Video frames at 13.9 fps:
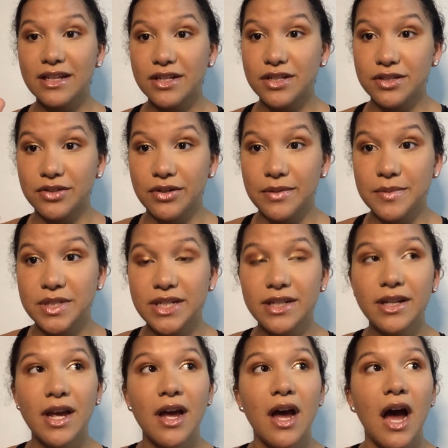description.
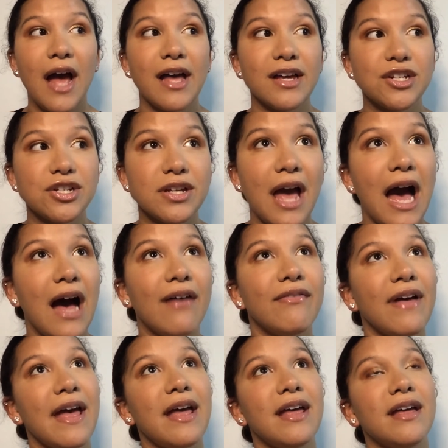I actually have
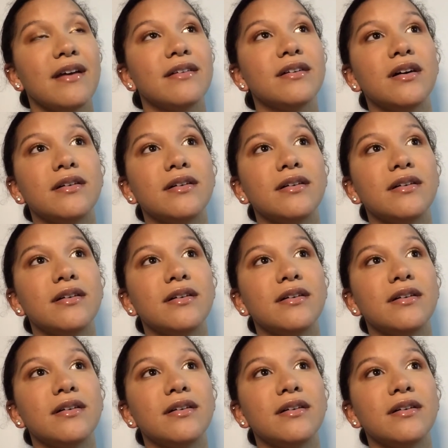a,